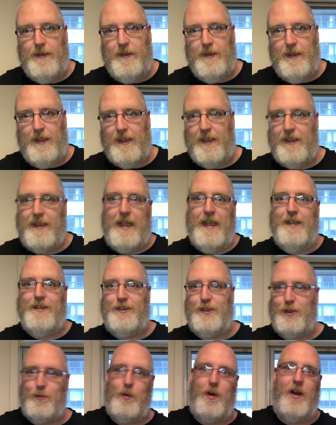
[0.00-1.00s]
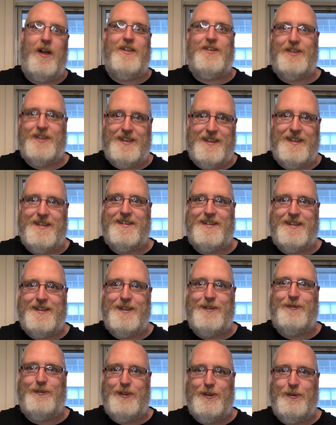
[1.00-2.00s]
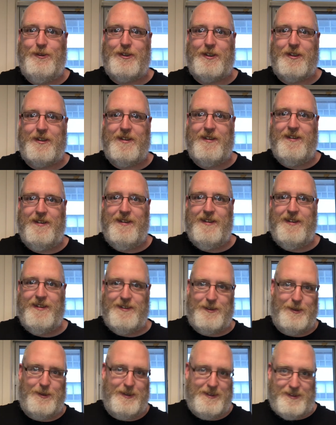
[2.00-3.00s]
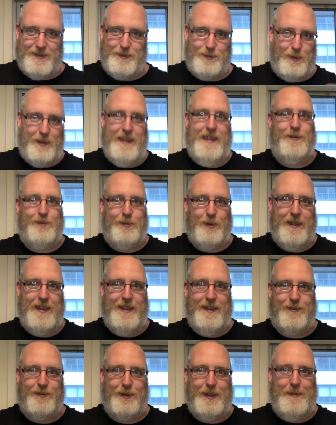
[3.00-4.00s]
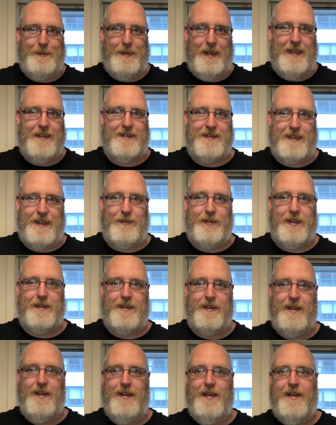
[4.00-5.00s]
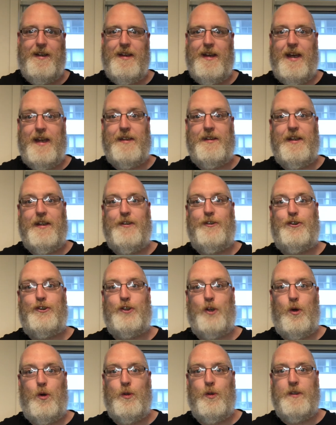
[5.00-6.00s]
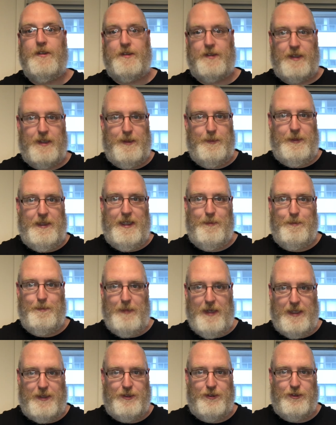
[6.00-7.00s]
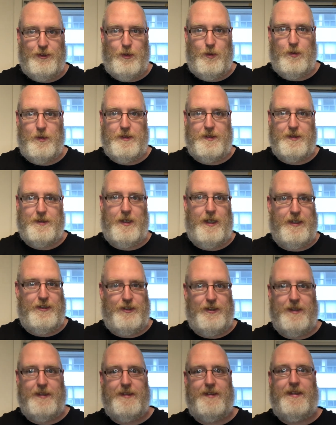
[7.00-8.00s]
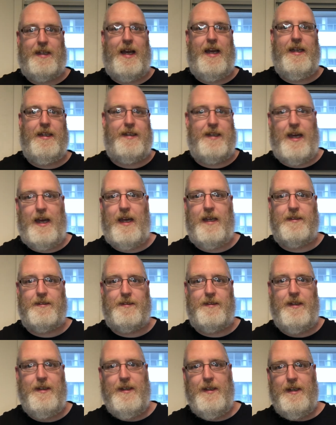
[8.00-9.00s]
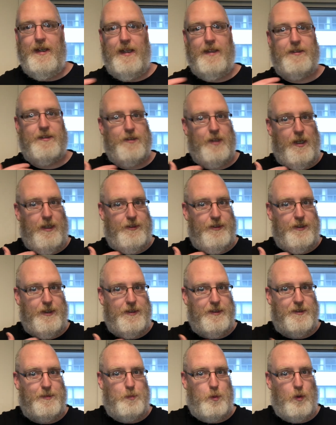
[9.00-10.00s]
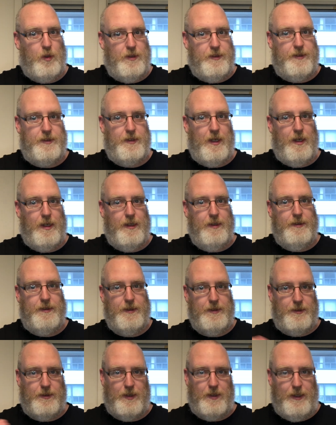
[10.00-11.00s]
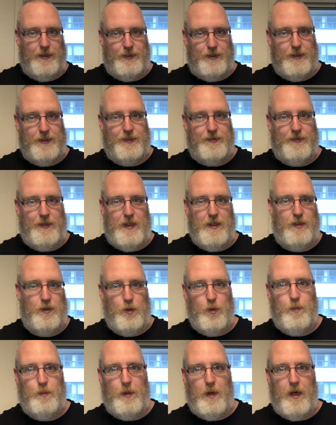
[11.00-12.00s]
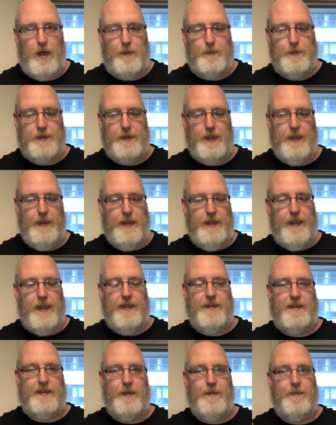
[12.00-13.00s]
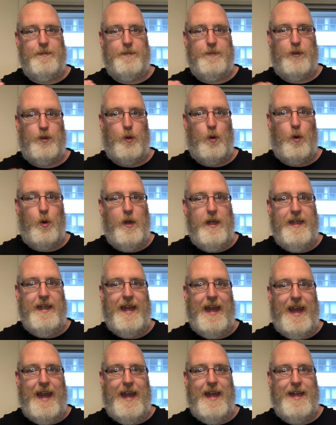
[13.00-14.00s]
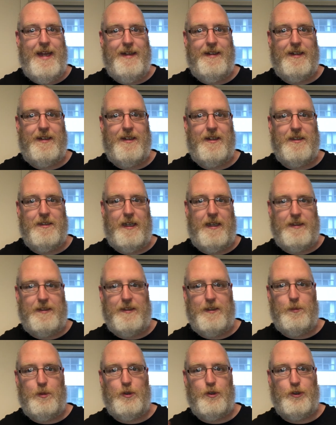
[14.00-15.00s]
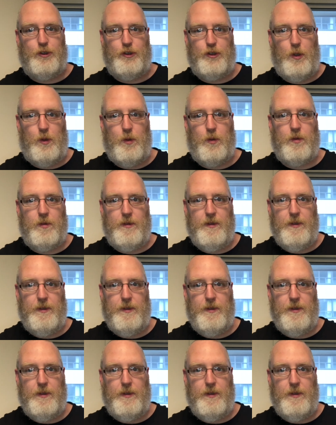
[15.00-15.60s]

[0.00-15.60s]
in case you're watching this in the future. So it's twenty twenty-three, May seventh. And this show is going to be a mixed show. It's not just diecast. It's not just sports cards. It's not just Funko Pops. It's a toy and collectible show.